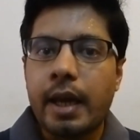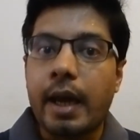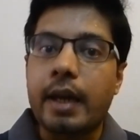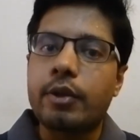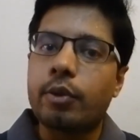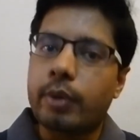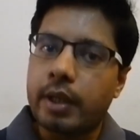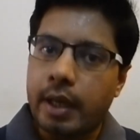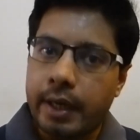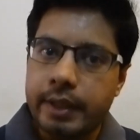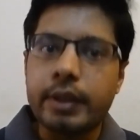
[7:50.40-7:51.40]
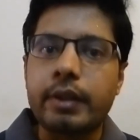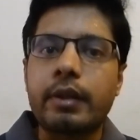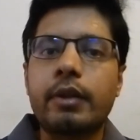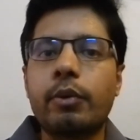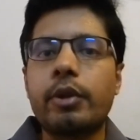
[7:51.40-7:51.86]
and you can
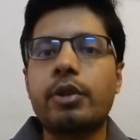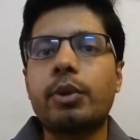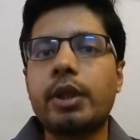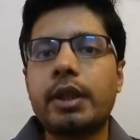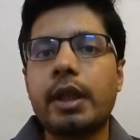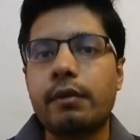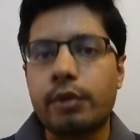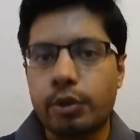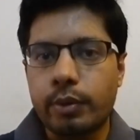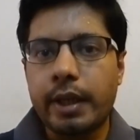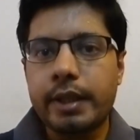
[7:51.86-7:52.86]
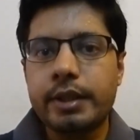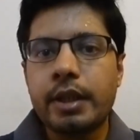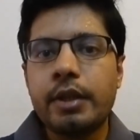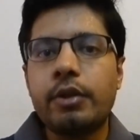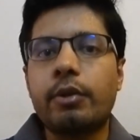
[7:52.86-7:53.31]
either go into theta and
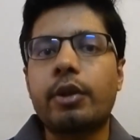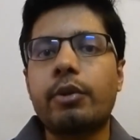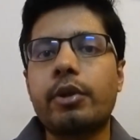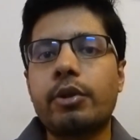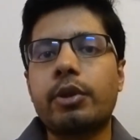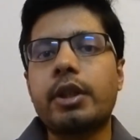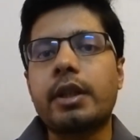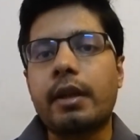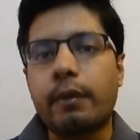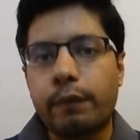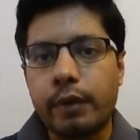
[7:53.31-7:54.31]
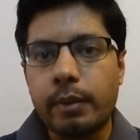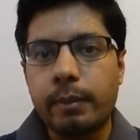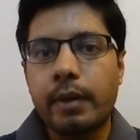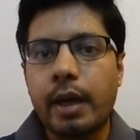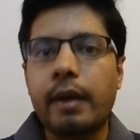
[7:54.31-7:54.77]
visualize, you can go into theta and
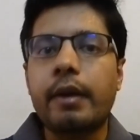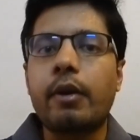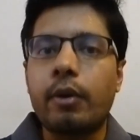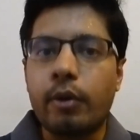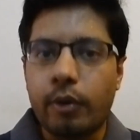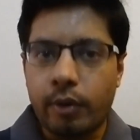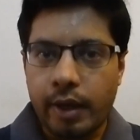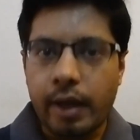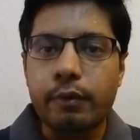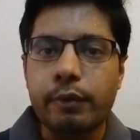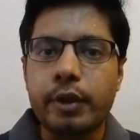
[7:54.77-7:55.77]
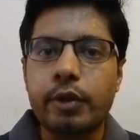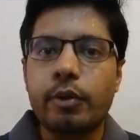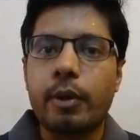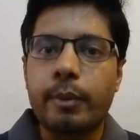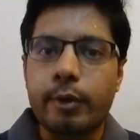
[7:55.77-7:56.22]
affirm. I have a
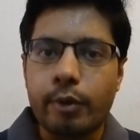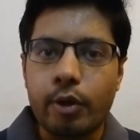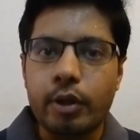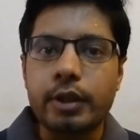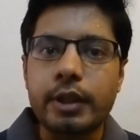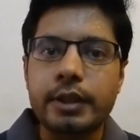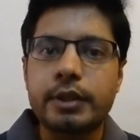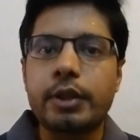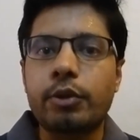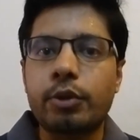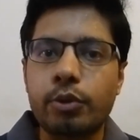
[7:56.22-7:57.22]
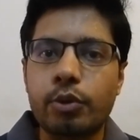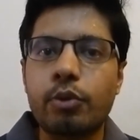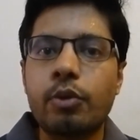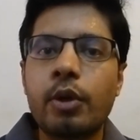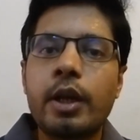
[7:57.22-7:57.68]
video about all the things that you should
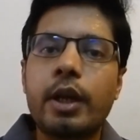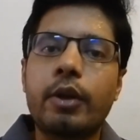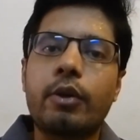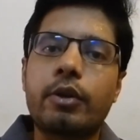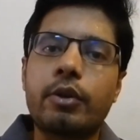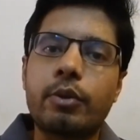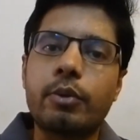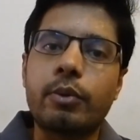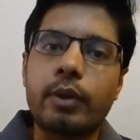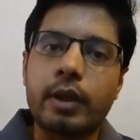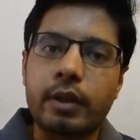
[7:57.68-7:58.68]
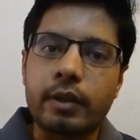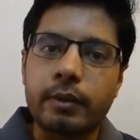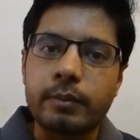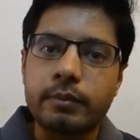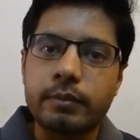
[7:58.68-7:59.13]
do in order
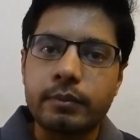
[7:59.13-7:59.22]
to